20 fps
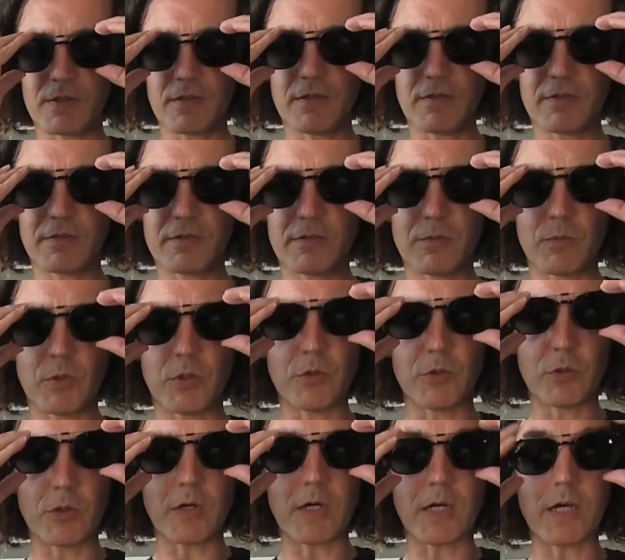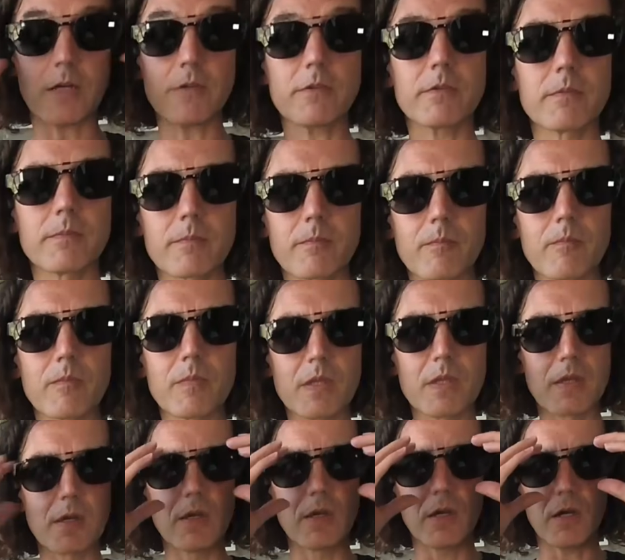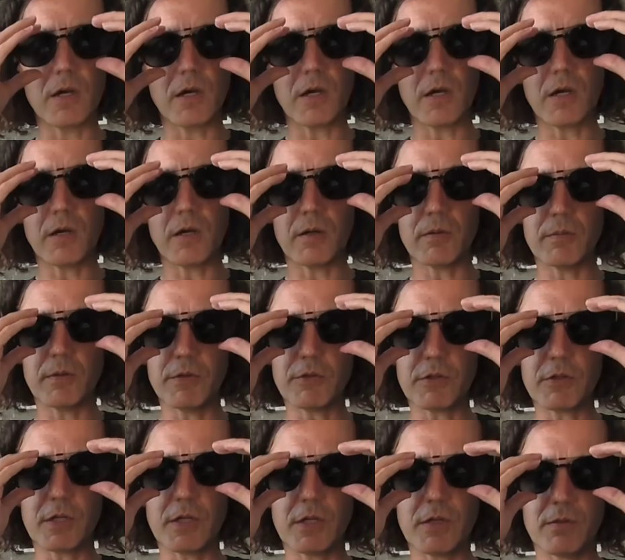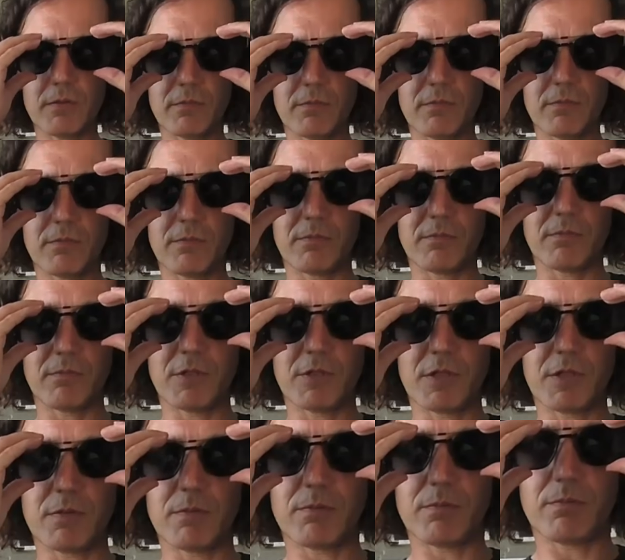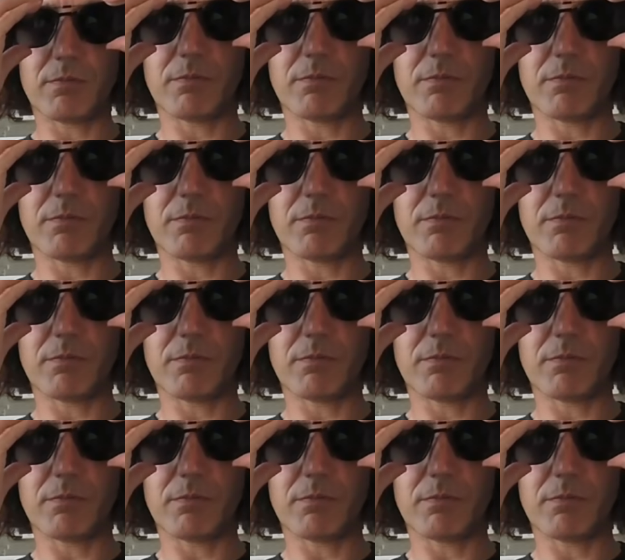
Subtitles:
this, when you go out. It's okay. They're